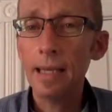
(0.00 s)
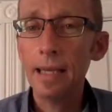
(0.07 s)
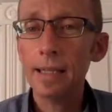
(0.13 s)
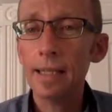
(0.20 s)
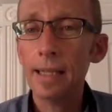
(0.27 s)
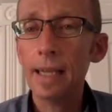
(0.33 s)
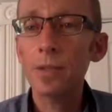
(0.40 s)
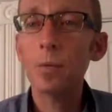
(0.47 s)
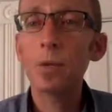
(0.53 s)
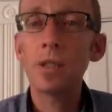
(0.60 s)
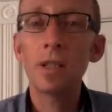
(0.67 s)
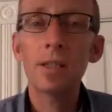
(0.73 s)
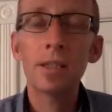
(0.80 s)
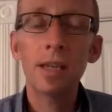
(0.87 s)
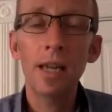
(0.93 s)
That's what
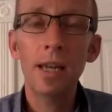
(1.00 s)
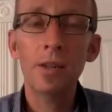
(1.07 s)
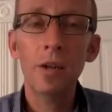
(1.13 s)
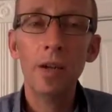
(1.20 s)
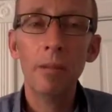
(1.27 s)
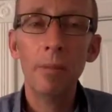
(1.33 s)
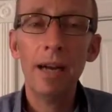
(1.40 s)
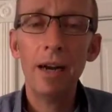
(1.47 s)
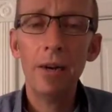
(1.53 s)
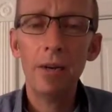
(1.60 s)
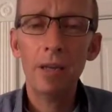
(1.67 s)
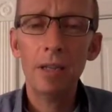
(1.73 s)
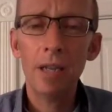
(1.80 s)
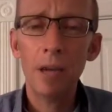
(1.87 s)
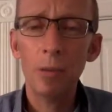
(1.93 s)
today's all about,
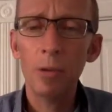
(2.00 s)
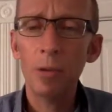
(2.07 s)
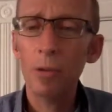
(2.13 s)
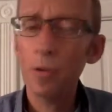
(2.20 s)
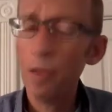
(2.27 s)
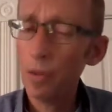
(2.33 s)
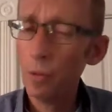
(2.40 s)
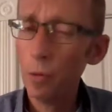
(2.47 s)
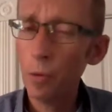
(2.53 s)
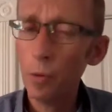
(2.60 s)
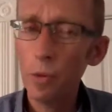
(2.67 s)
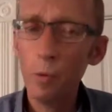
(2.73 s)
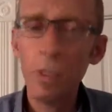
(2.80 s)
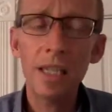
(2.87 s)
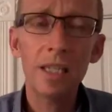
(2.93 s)
is helping you think through
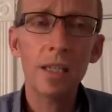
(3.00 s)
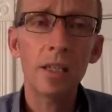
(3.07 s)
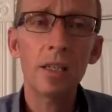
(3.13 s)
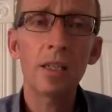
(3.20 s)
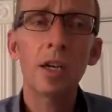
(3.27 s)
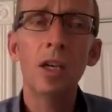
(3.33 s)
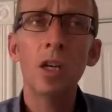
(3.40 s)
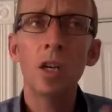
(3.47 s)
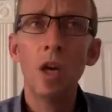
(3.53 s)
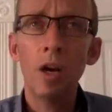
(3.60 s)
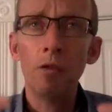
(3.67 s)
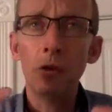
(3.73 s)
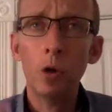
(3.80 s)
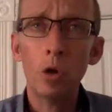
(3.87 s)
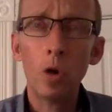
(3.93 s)
those pieces
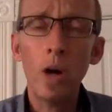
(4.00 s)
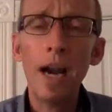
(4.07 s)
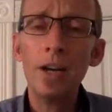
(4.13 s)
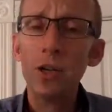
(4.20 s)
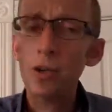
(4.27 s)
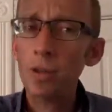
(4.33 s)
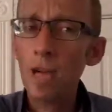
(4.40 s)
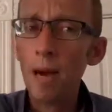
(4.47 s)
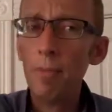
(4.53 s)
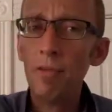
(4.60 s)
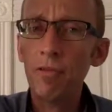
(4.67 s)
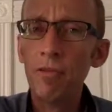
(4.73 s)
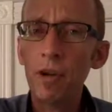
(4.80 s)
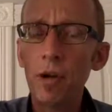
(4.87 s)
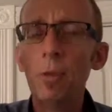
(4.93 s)
of your attraction. Top of
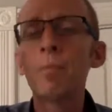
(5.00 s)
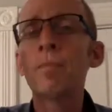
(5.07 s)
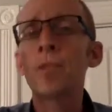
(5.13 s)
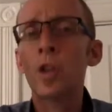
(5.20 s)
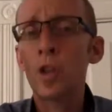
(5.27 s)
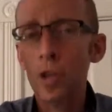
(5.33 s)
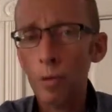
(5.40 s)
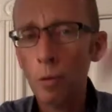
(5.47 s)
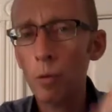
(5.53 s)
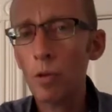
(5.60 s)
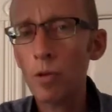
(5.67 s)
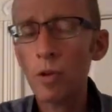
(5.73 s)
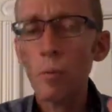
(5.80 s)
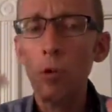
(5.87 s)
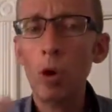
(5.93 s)
the funnel, coming
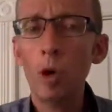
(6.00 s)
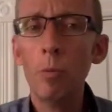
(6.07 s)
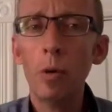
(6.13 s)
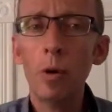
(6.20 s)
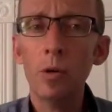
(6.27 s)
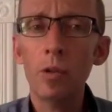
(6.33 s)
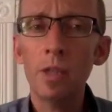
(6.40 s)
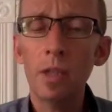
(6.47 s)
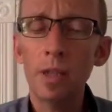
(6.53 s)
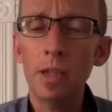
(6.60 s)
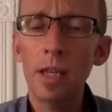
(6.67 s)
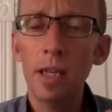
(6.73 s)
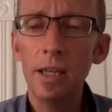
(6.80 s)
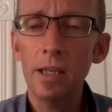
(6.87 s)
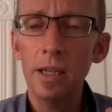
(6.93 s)
over to the blog post
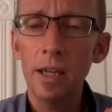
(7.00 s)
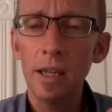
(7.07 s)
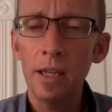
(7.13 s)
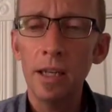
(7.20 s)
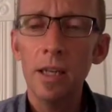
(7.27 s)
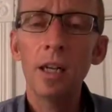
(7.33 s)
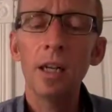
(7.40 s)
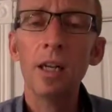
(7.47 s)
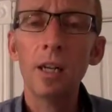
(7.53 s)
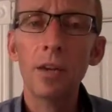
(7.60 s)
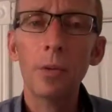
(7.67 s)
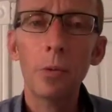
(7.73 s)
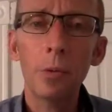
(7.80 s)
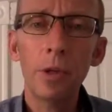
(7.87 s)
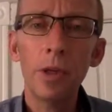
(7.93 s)
and
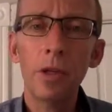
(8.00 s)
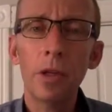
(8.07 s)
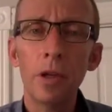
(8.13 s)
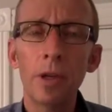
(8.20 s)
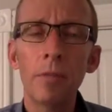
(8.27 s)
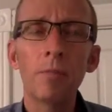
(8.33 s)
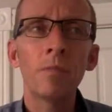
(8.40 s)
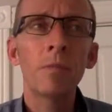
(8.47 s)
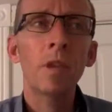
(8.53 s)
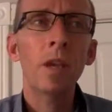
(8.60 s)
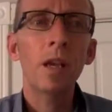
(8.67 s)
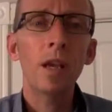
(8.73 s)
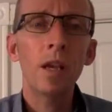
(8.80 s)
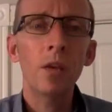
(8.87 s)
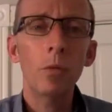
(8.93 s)
click through here,
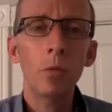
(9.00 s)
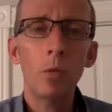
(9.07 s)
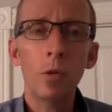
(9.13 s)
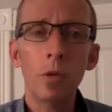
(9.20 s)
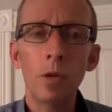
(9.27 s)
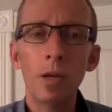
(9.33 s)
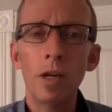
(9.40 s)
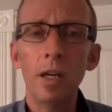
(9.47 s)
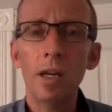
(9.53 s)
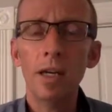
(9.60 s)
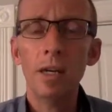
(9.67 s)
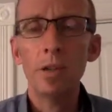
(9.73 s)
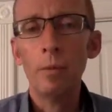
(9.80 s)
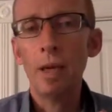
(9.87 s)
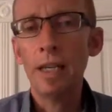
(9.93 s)
and we'll
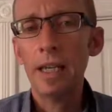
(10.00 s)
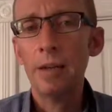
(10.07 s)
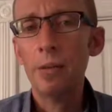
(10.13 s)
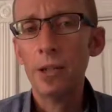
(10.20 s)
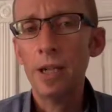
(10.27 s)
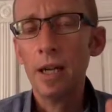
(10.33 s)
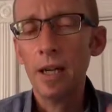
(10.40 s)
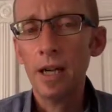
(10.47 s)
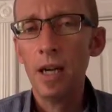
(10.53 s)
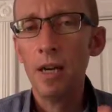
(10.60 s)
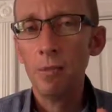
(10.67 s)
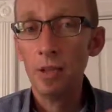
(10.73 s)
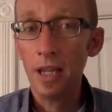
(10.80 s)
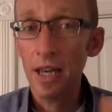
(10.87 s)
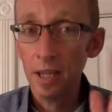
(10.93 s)
get you
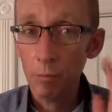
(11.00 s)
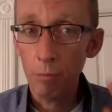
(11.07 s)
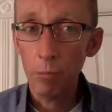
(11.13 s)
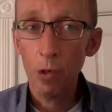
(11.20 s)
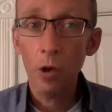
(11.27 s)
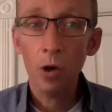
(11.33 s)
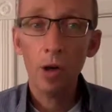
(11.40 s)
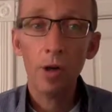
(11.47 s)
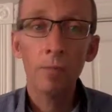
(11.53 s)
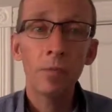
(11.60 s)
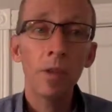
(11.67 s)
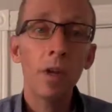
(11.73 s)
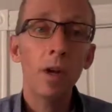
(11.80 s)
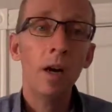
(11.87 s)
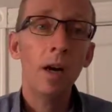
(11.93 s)
MikeGingerich.com/blog,
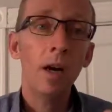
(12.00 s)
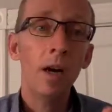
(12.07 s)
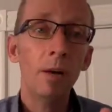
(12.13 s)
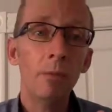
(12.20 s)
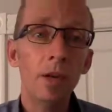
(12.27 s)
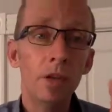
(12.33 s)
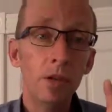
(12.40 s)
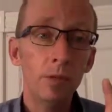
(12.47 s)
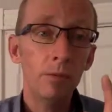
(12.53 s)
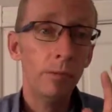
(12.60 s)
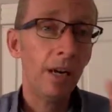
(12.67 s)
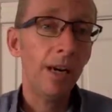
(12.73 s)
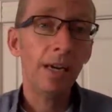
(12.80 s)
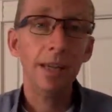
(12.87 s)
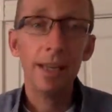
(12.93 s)
a
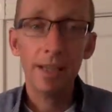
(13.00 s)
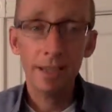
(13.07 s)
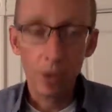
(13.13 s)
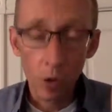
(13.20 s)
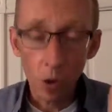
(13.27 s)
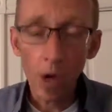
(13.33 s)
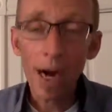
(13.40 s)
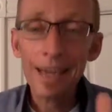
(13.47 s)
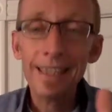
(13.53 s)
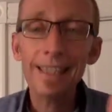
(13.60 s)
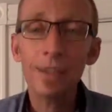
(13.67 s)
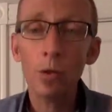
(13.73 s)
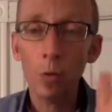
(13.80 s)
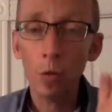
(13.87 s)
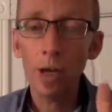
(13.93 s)
podcast,
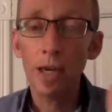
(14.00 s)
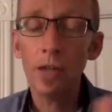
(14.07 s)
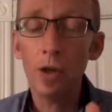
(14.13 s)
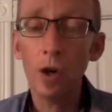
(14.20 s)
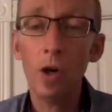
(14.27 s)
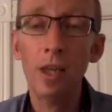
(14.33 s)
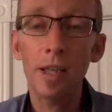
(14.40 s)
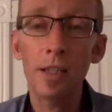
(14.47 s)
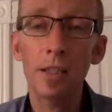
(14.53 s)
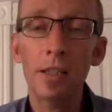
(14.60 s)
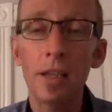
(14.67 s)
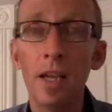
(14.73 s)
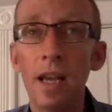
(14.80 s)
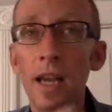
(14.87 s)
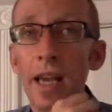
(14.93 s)
Attracting the Right Audience.